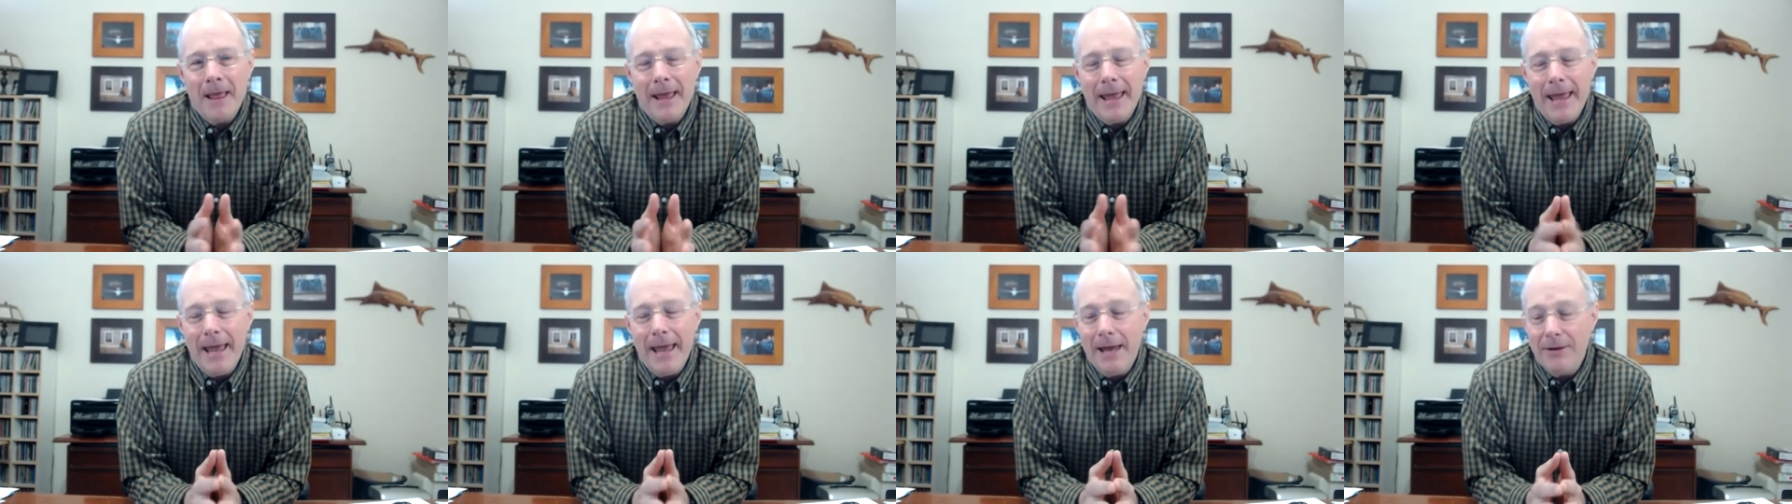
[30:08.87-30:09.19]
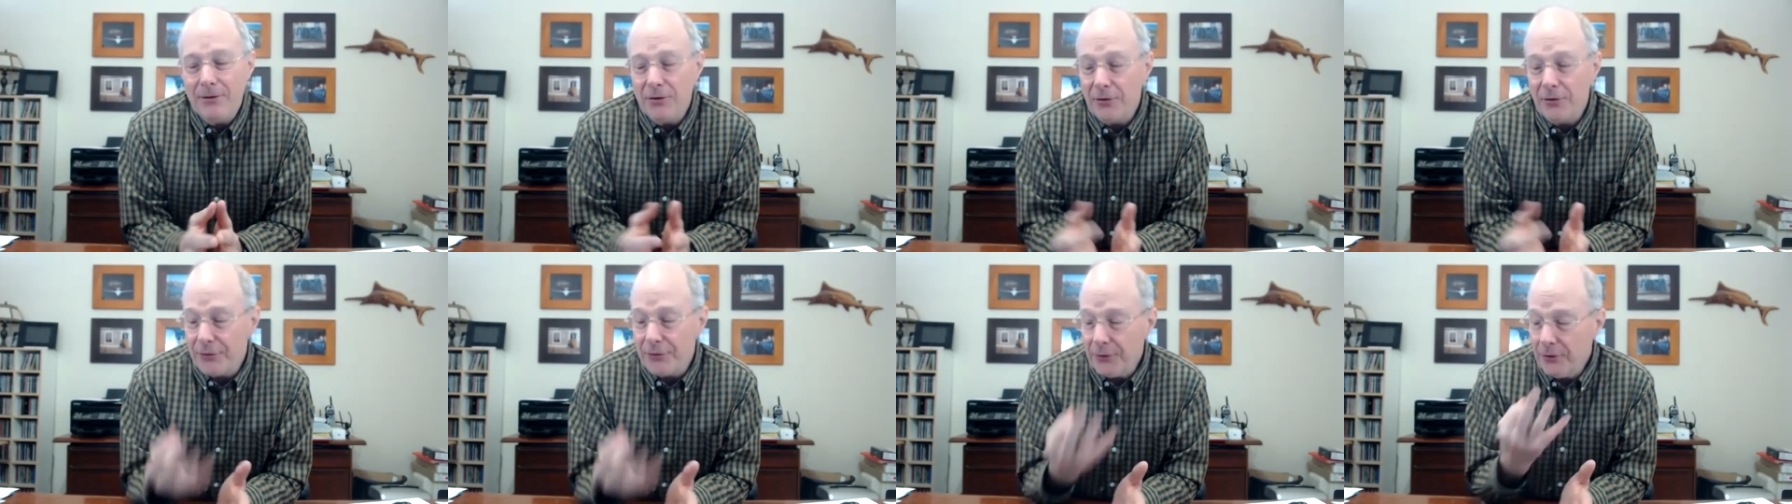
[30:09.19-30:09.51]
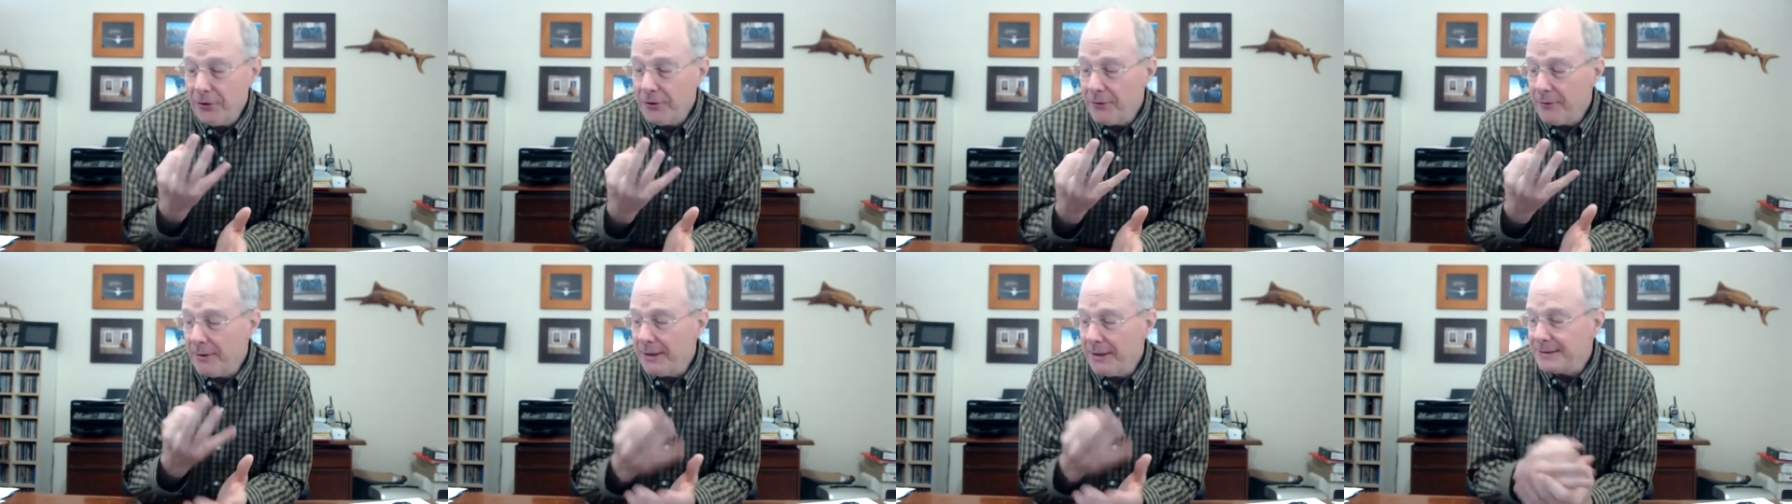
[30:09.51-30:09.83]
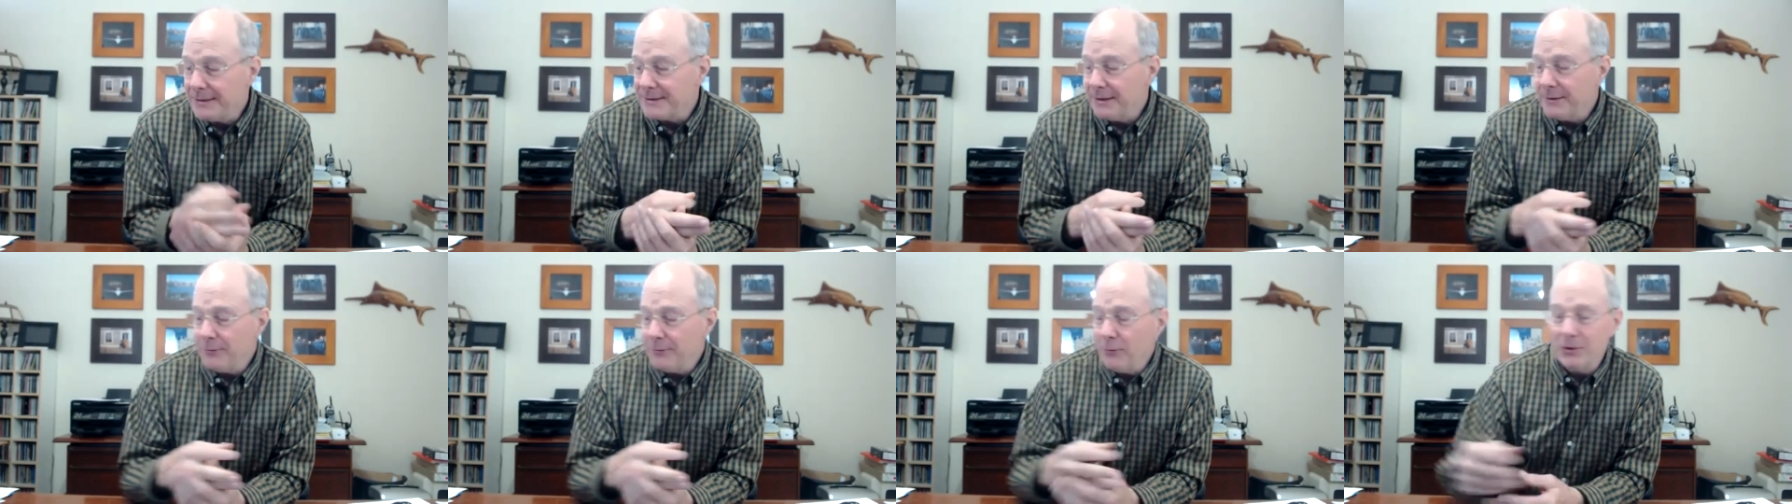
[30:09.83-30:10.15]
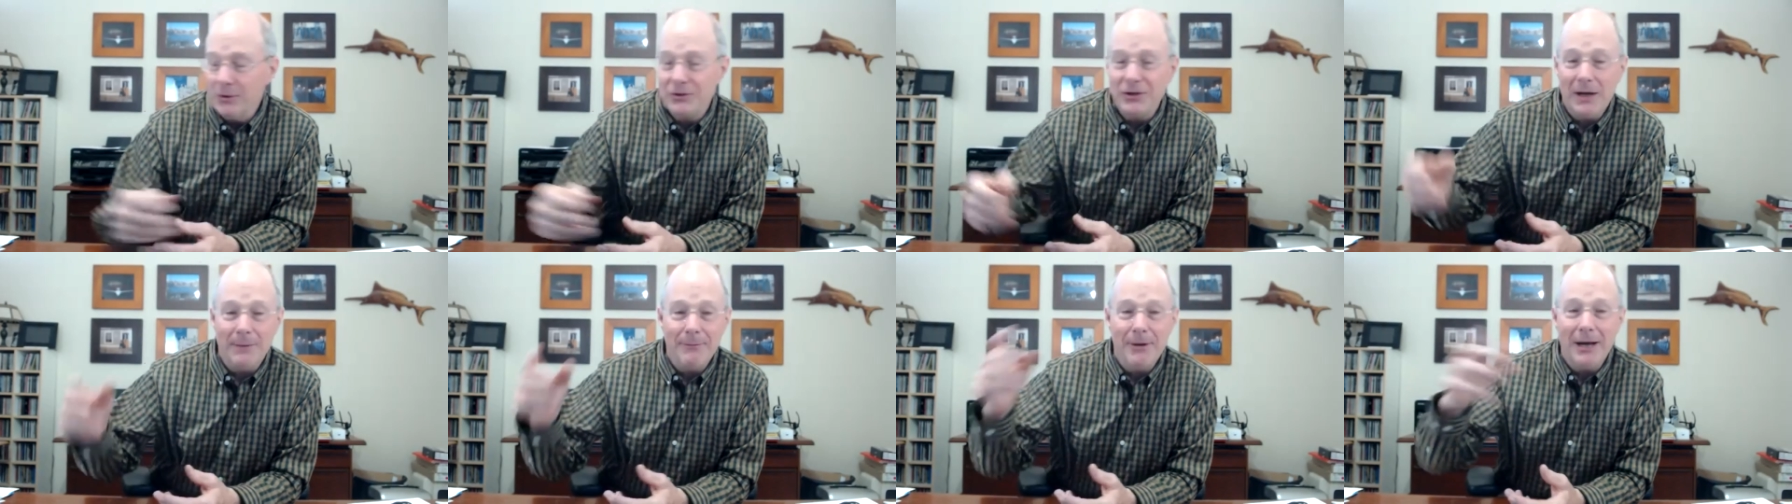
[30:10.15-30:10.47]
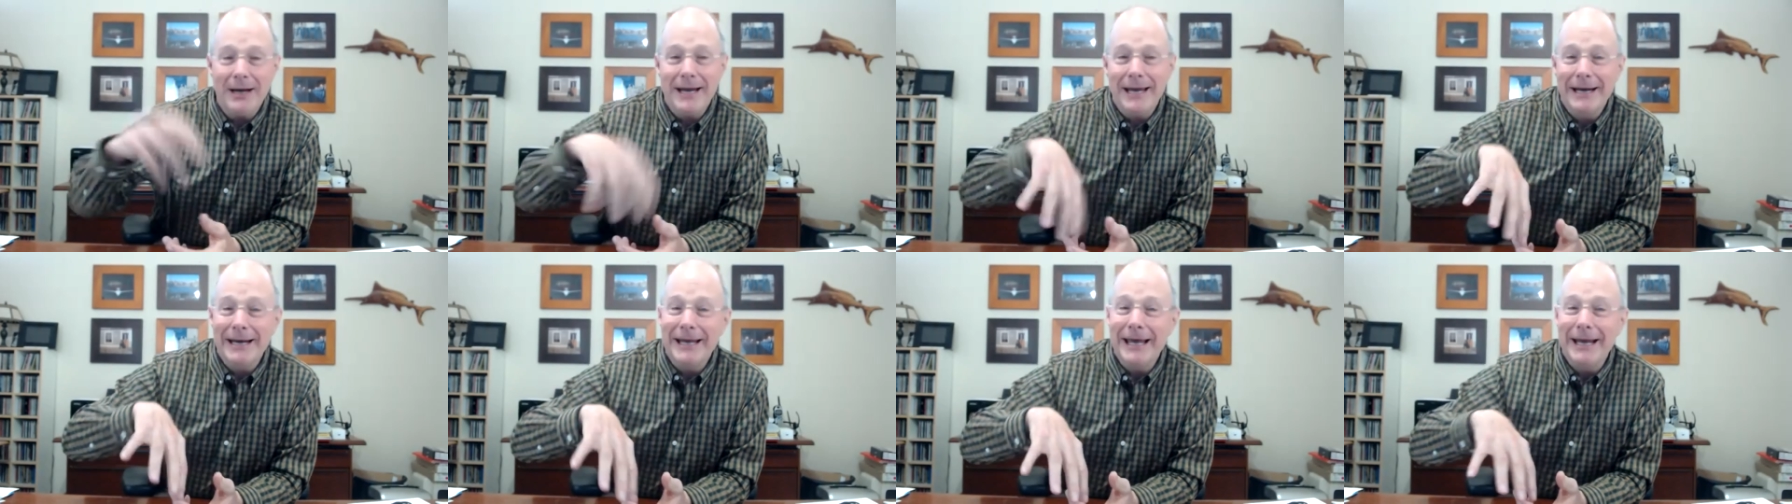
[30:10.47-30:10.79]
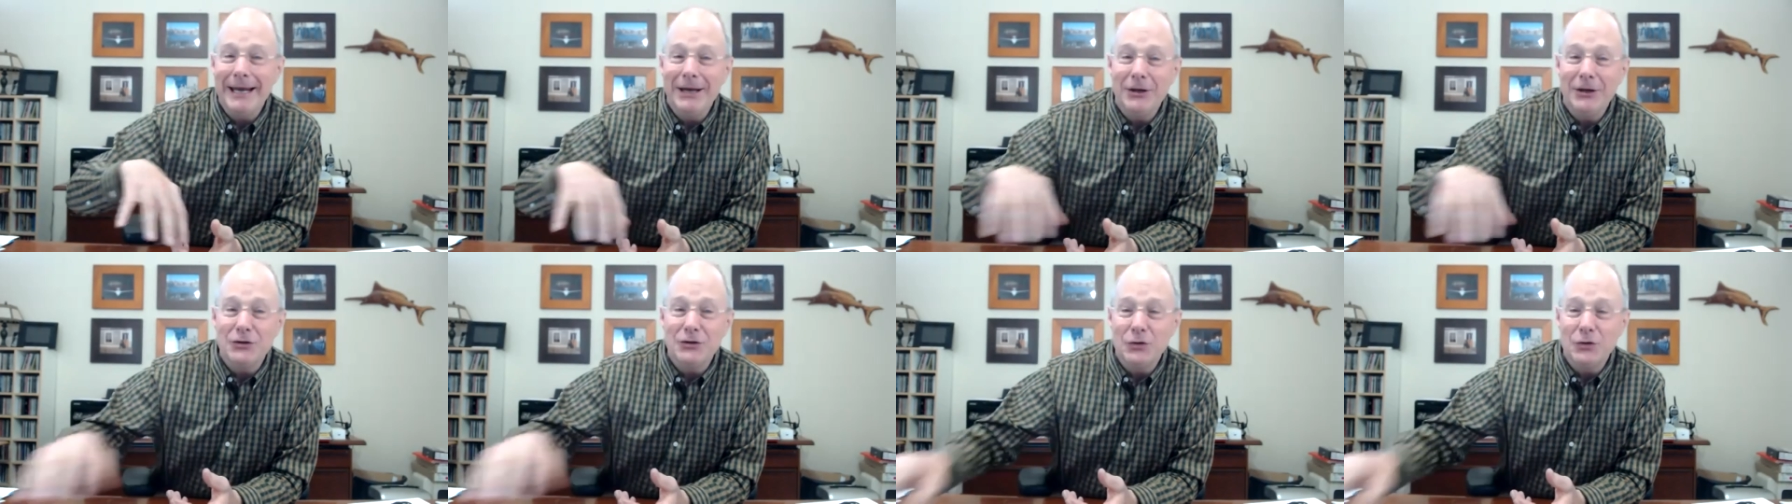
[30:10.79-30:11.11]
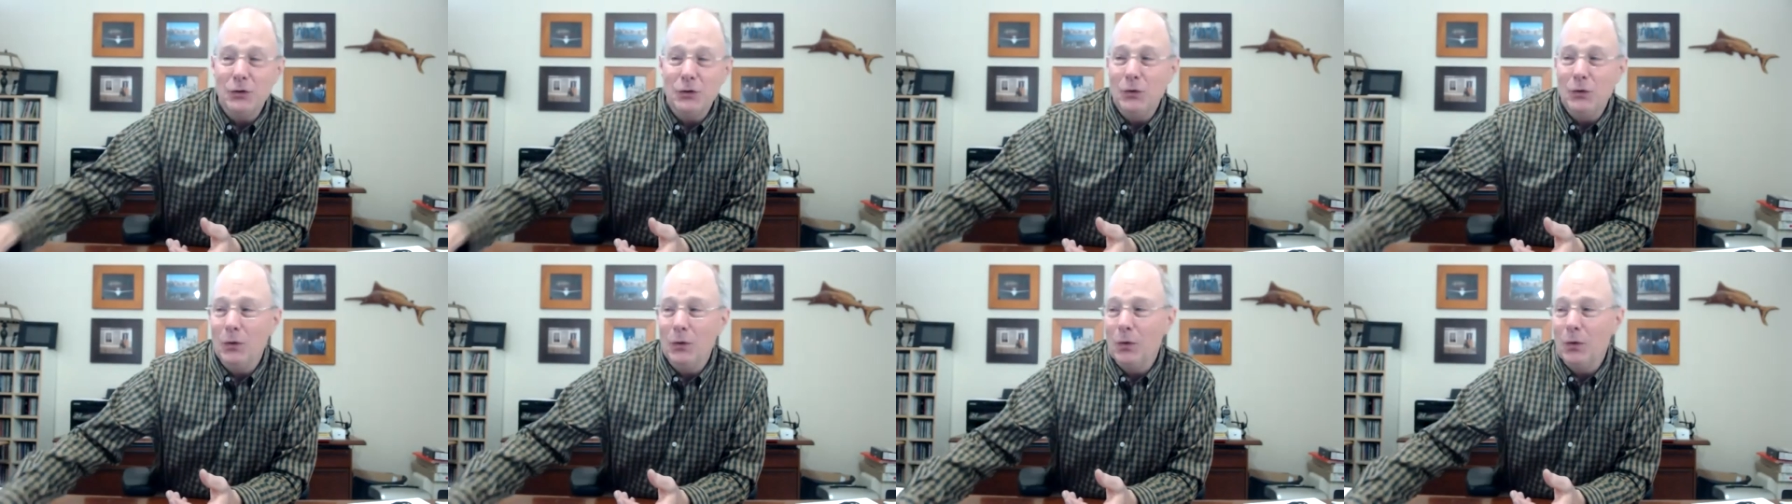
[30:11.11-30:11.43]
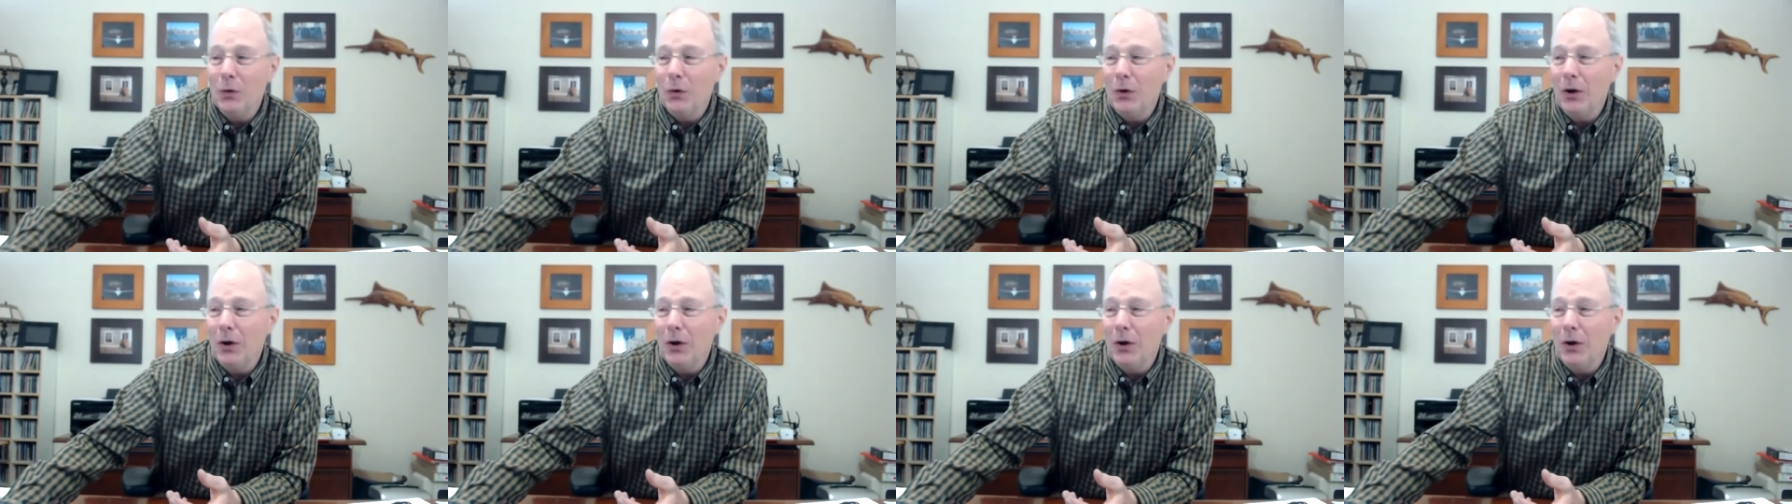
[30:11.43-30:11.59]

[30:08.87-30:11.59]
And the third reason, which I'm not going to get into